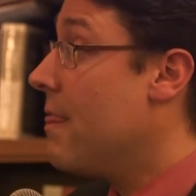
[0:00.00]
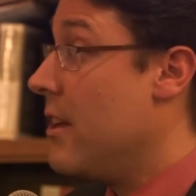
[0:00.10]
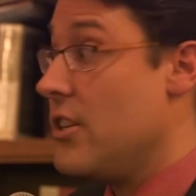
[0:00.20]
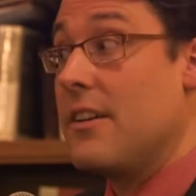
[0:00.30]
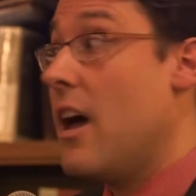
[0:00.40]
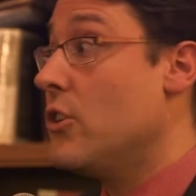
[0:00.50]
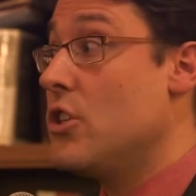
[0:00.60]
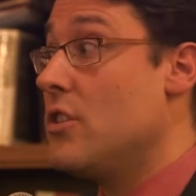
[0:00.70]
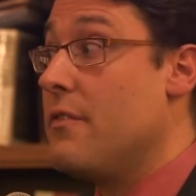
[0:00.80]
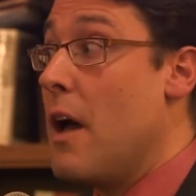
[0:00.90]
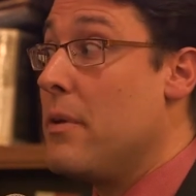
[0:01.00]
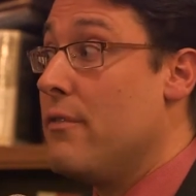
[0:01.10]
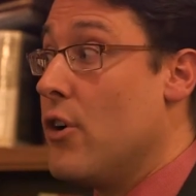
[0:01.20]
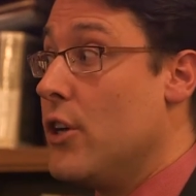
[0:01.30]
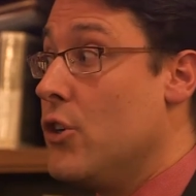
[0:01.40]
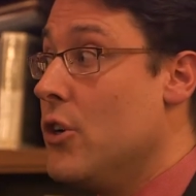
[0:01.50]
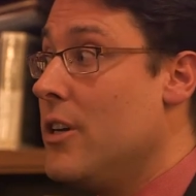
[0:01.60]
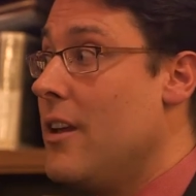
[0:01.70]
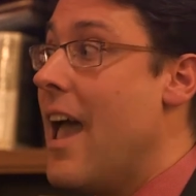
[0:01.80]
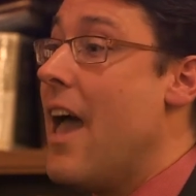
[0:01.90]
The technologies have not been very
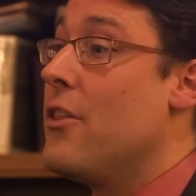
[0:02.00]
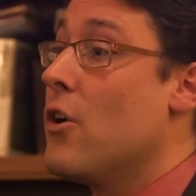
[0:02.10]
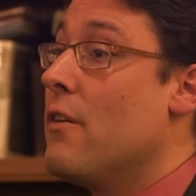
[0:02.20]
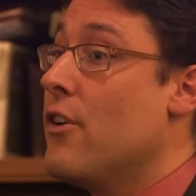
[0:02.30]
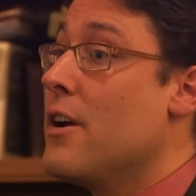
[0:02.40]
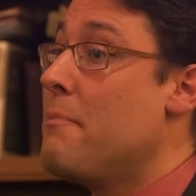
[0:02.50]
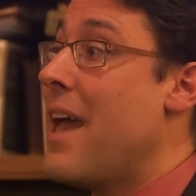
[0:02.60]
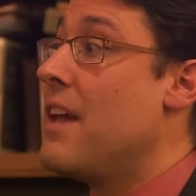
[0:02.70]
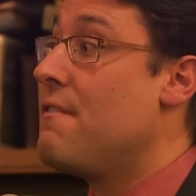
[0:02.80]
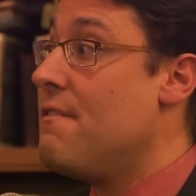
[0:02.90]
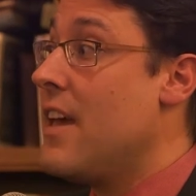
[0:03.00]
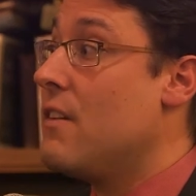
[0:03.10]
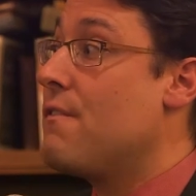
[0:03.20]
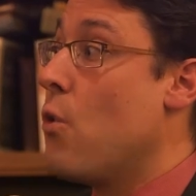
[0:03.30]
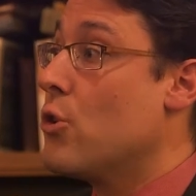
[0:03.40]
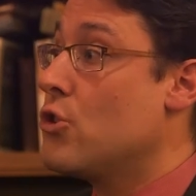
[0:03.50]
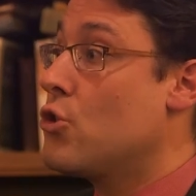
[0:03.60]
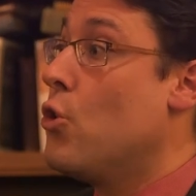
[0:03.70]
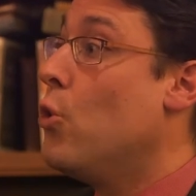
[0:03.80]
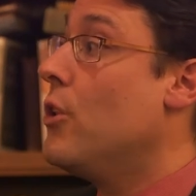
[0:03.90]
good, and they're a very bad fit for
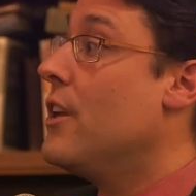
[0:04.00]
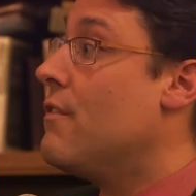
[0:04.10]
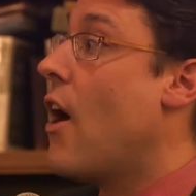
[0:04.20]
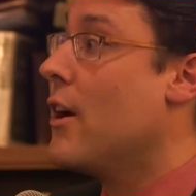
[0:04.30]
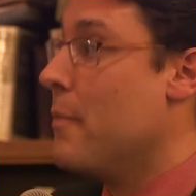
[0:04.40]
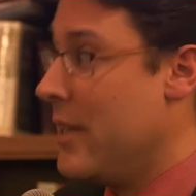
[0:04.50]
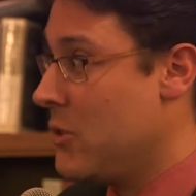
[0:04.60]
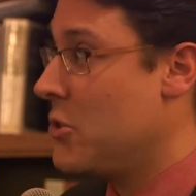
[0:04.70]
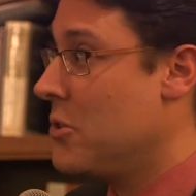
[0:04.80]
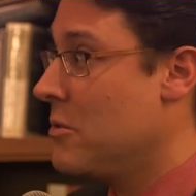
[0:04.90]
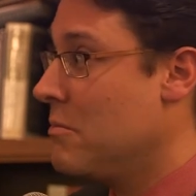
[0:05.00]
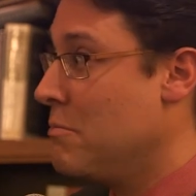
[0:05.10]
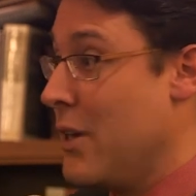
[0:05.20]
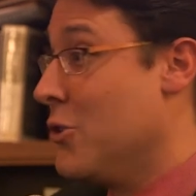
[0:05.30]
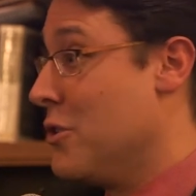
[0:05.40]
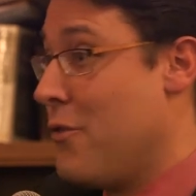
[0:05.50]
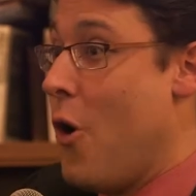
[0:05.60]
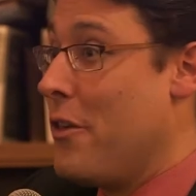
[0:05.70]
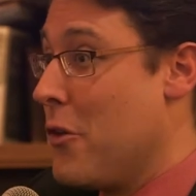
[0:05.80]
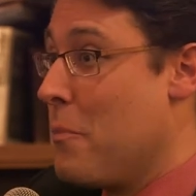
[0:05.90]
school environments because of
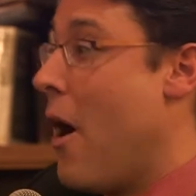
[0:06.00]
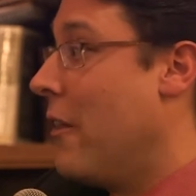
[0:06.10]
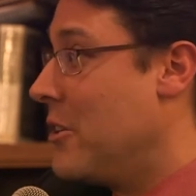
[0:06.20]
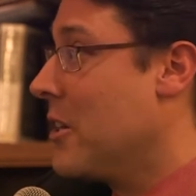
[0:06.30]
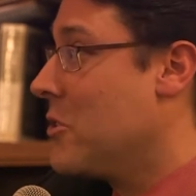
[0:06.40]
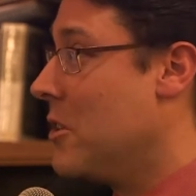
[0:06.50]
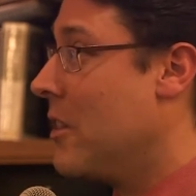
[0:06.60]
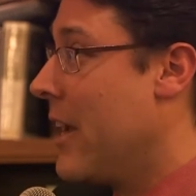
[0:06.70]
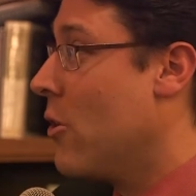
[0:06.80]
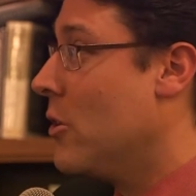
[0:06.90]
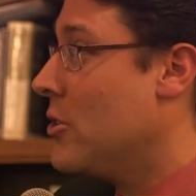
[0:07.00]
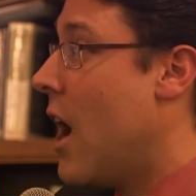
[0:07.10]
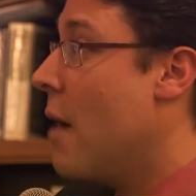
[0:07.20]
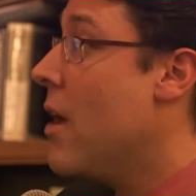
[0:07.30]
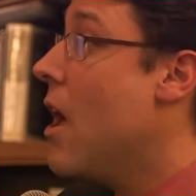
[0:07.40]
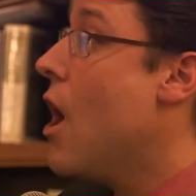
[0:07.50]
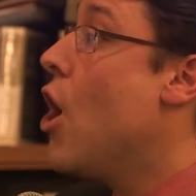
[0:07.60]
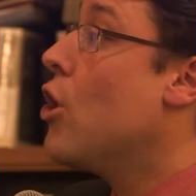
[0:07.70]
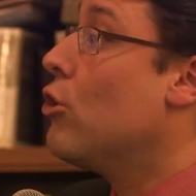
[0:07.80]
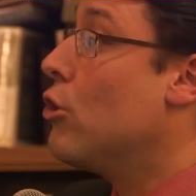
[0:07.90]
all the other politics that layer on top.
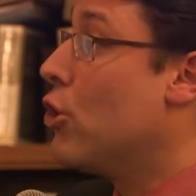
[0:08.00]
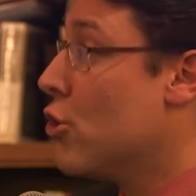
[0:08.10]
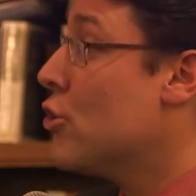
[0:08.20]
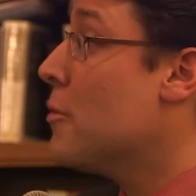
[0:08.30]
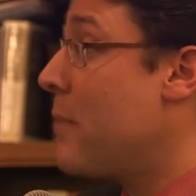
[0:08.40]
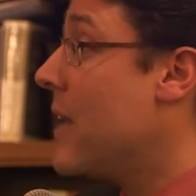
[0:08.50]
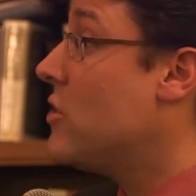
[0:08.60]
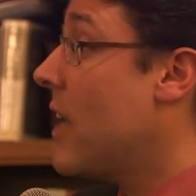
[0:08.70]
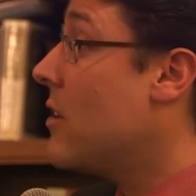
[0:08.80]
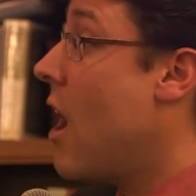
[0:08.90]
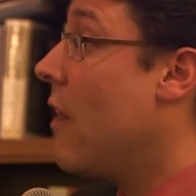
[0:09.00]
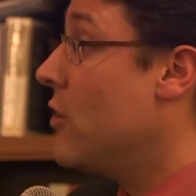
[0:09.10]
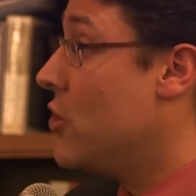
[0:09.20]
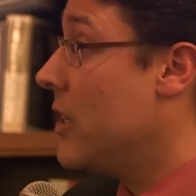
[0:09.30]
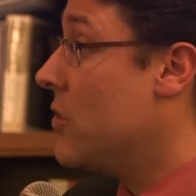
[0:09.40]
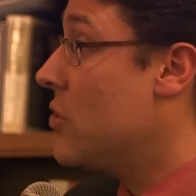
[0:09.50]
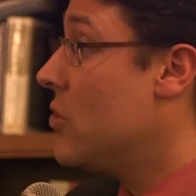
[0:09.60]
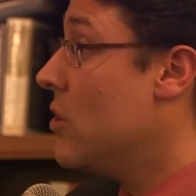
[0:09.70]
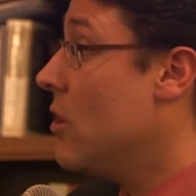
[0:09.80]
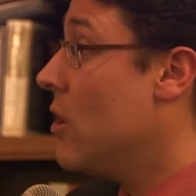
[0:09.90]
Learner-based technologies